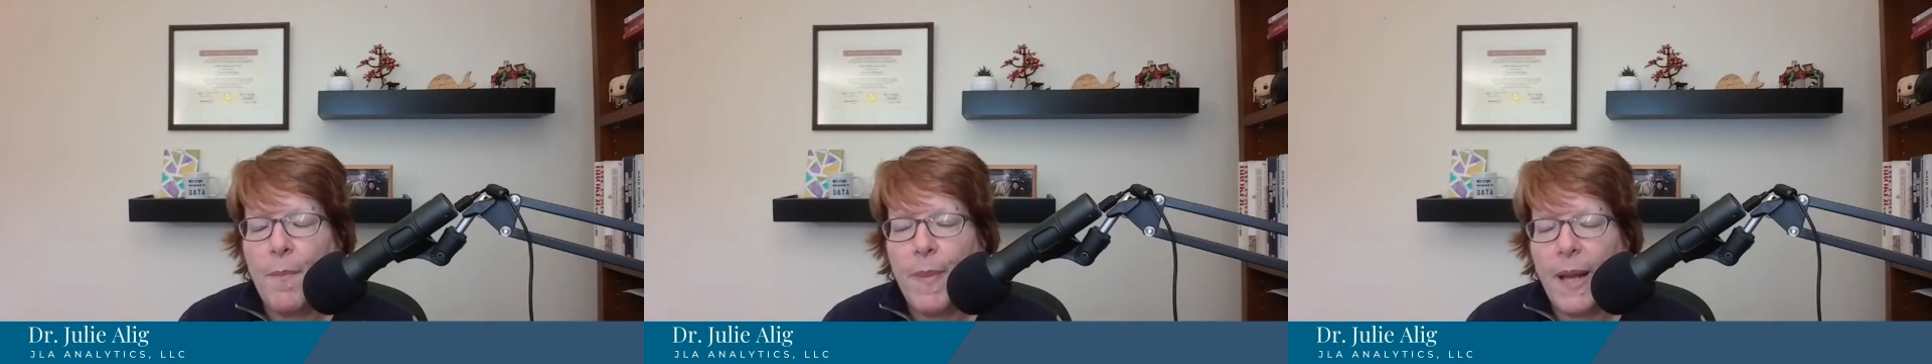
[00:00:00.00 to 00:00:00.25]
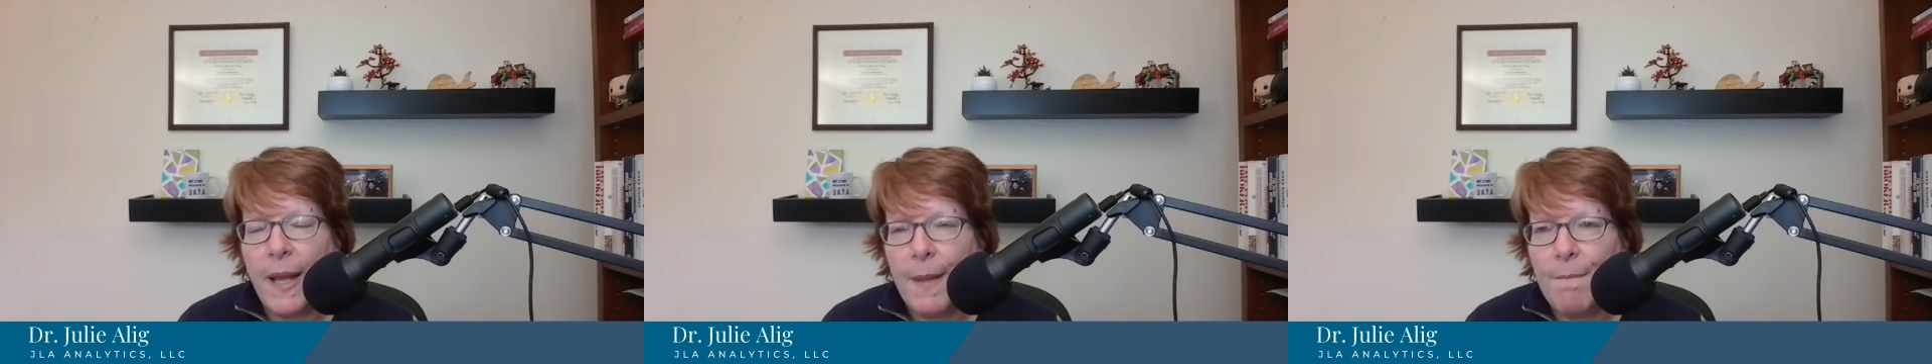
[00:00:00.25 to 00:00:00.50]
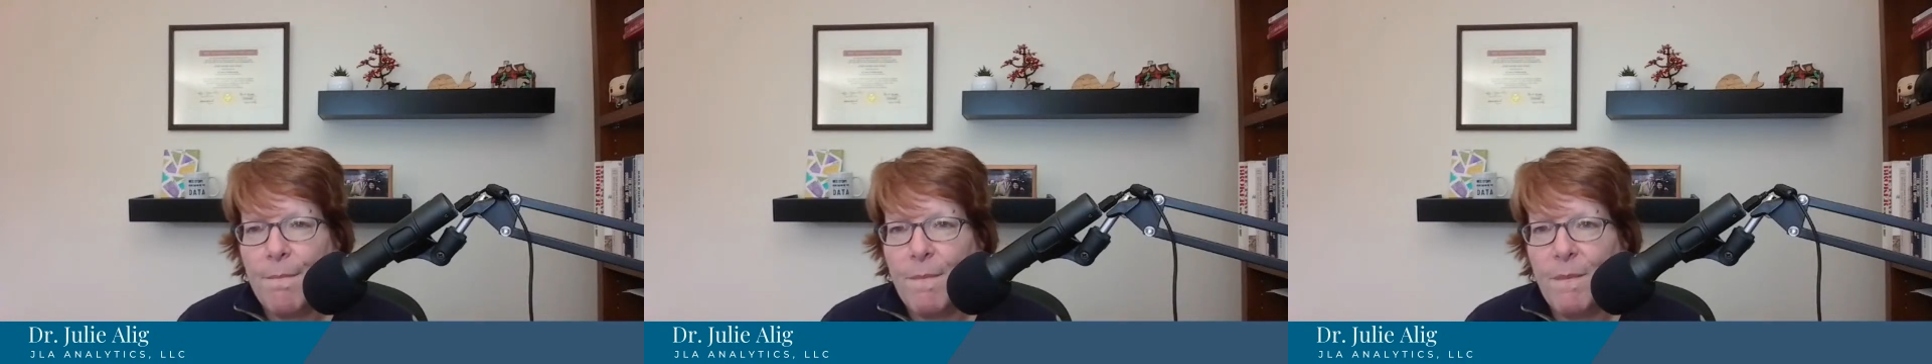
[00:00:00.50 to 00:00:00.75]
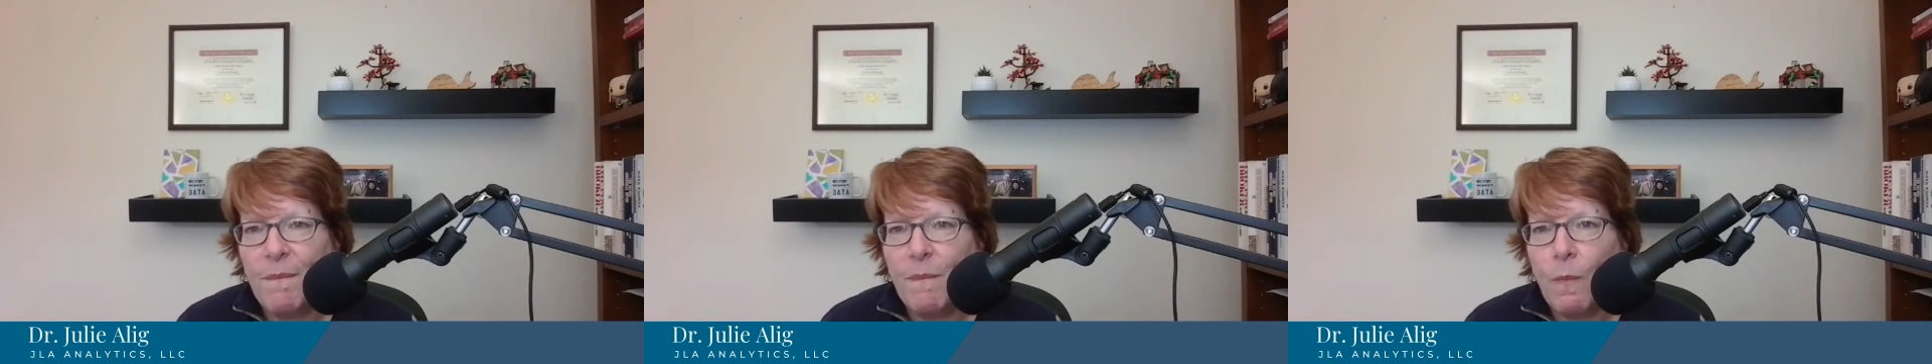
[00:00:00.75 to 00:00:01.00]
But
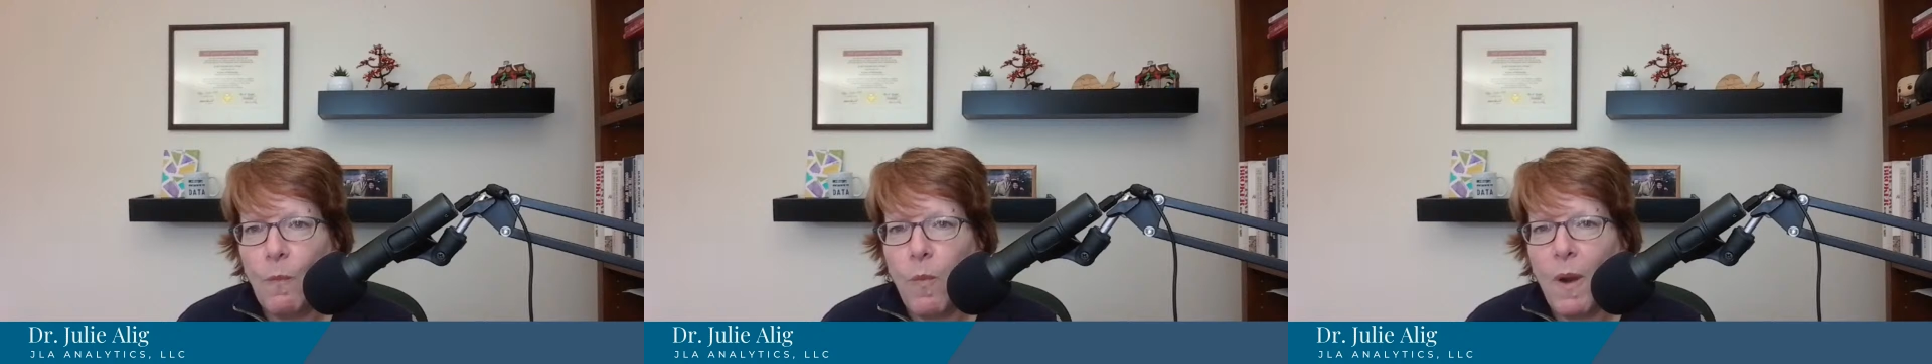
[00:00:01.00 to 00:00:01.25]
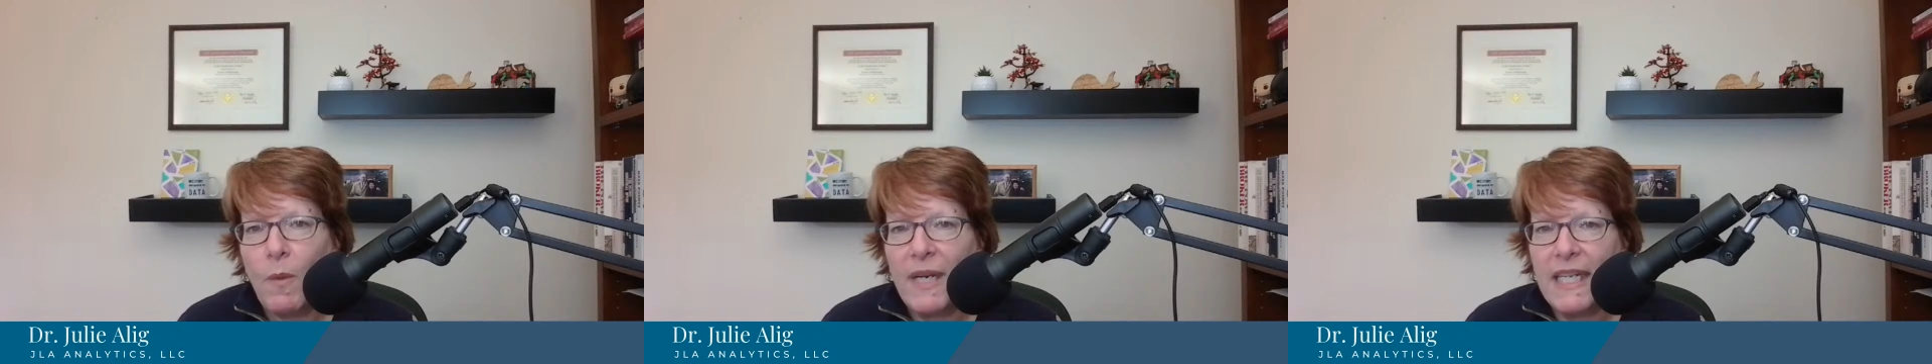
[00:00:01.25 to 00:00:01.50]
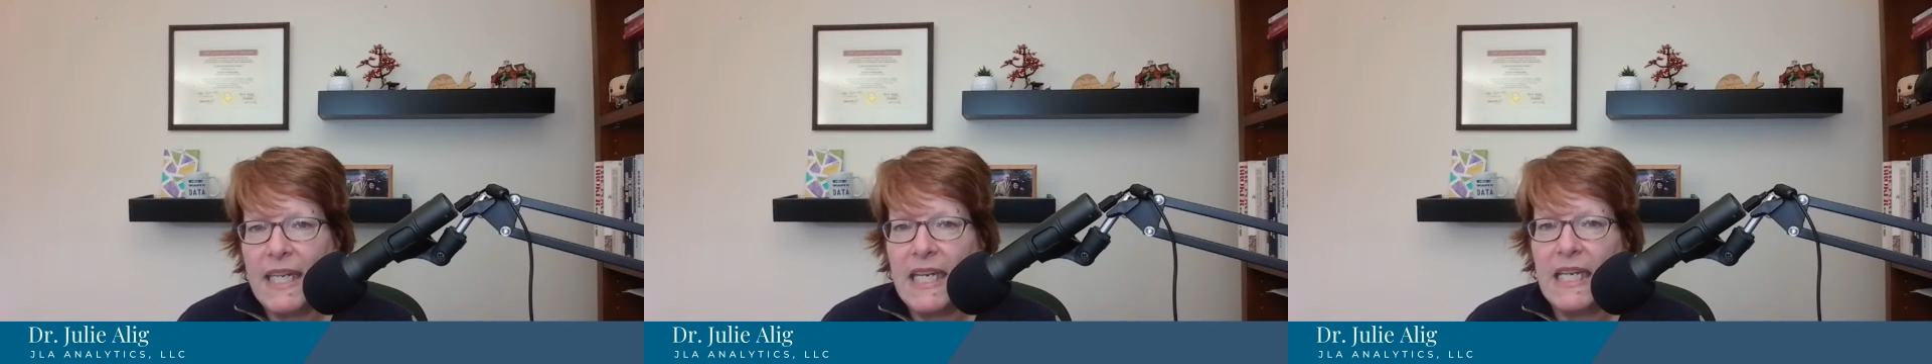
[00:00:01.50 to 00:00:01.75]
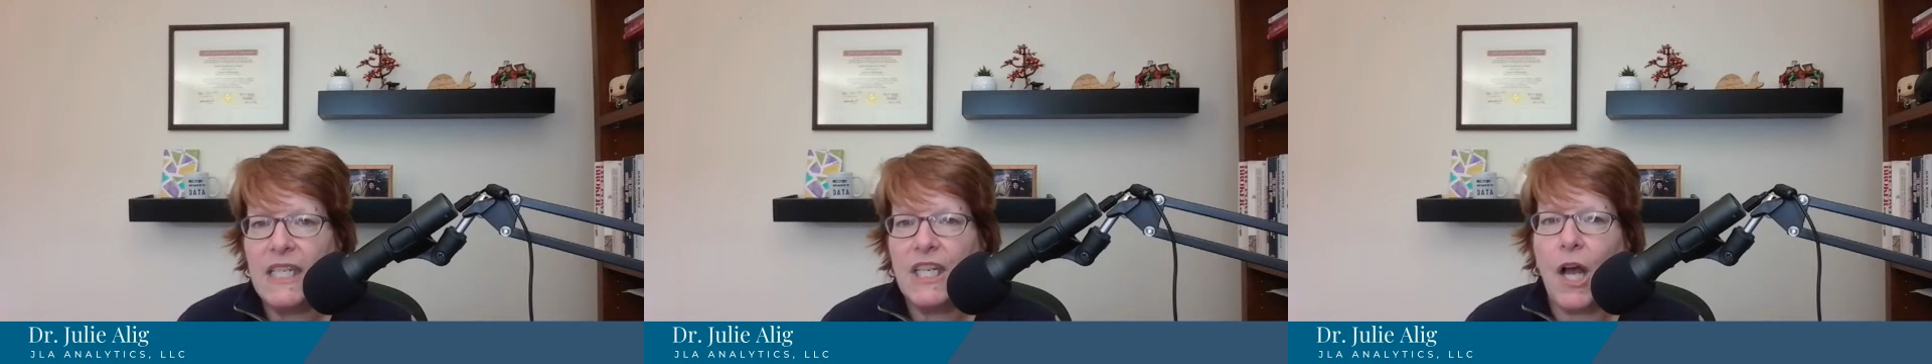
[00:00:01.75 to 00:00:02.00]
what we
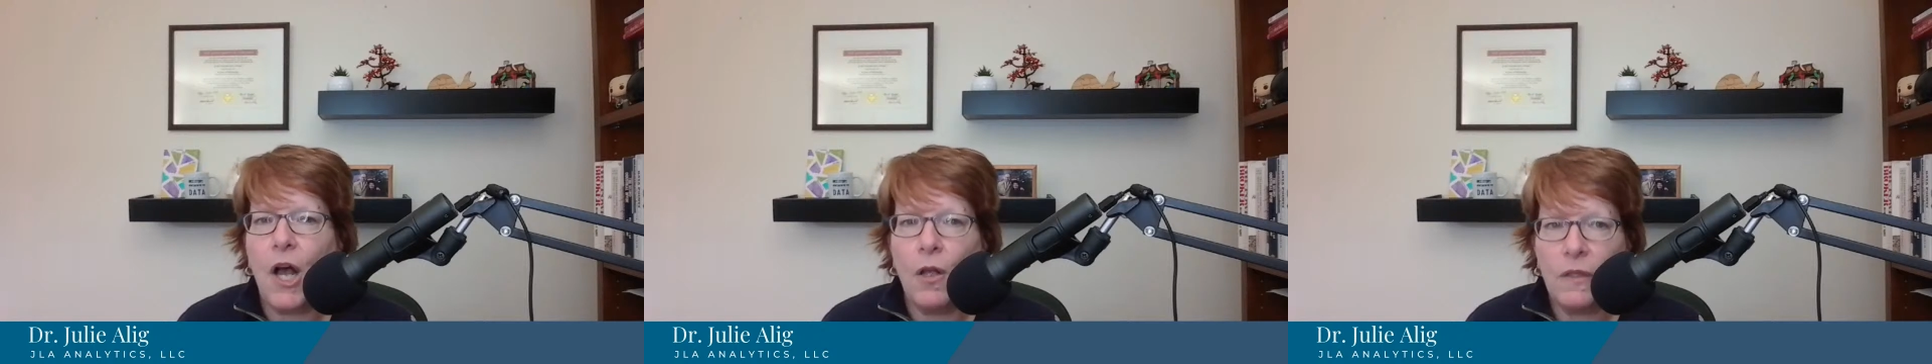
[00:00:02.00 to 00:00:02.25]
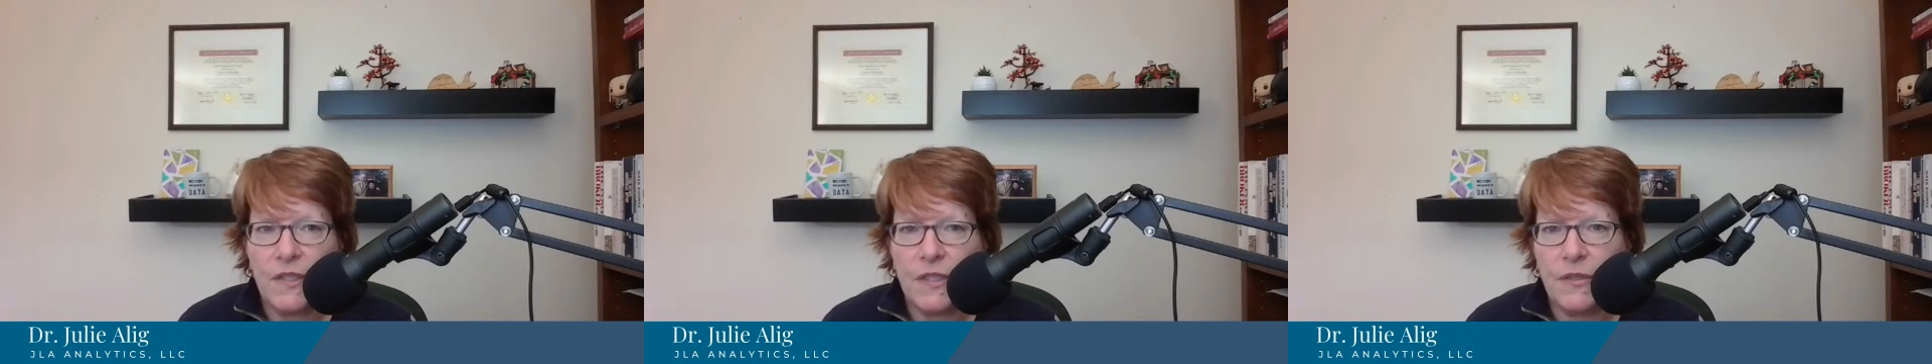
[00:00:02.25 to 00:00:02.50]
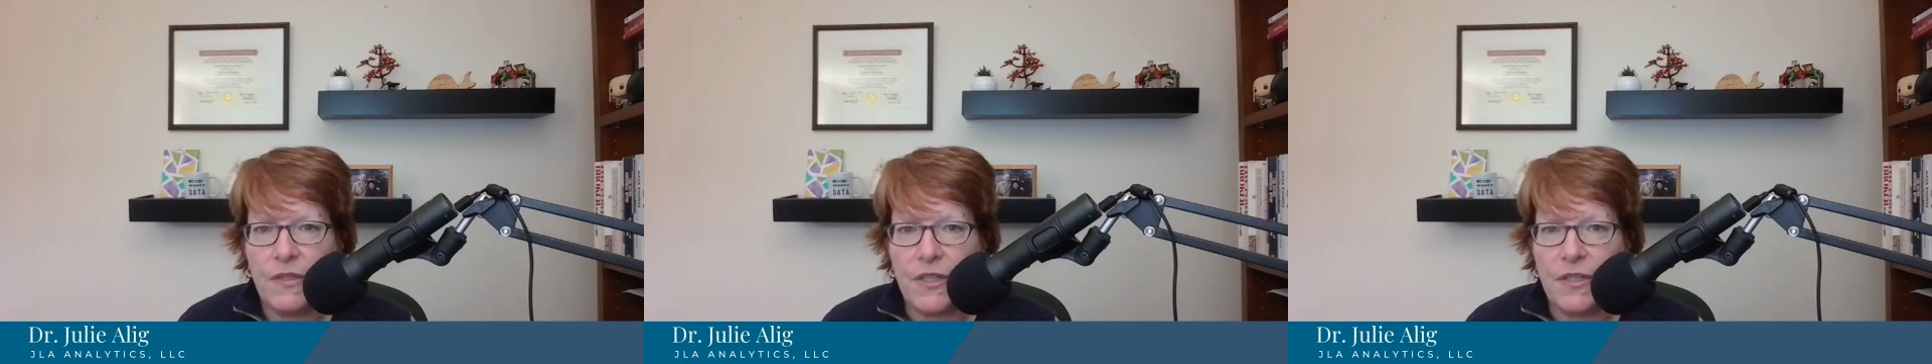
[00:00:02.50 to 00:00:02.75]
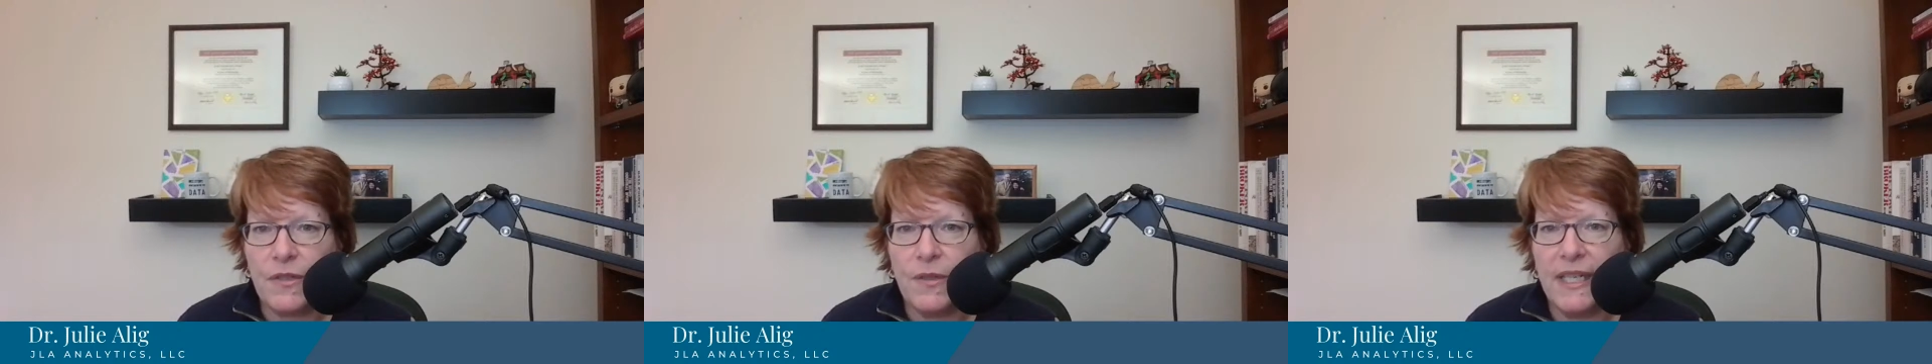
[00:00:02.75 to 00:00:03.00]
need to also do